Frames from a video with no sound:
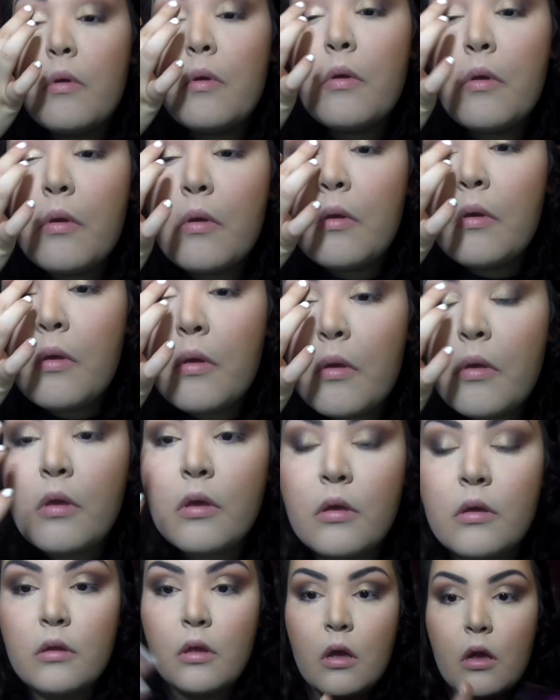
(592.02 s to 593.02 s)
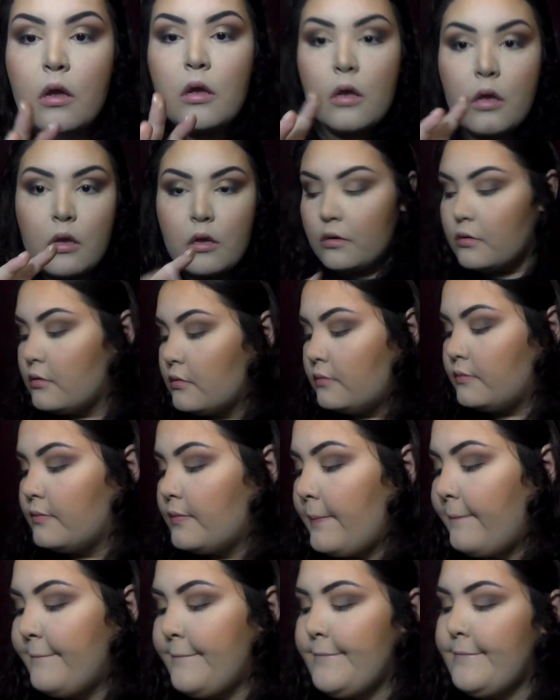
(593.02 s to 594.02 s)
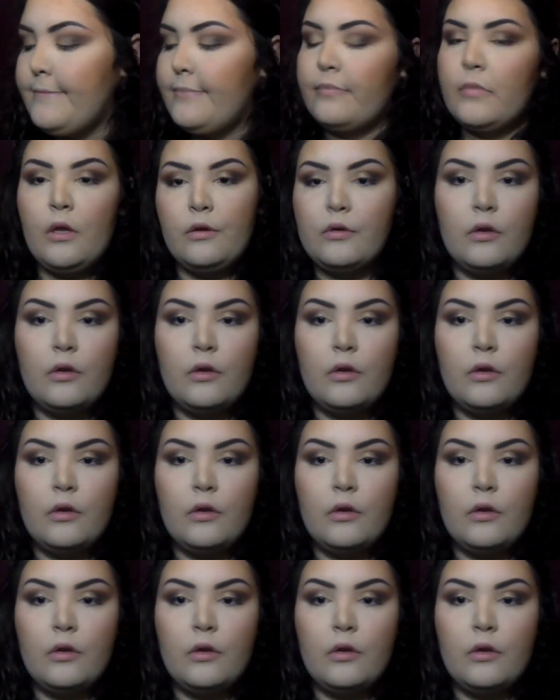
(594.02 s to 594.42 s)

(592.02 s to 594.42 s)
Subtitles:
I'm just going to use whatever's left of that black on a blending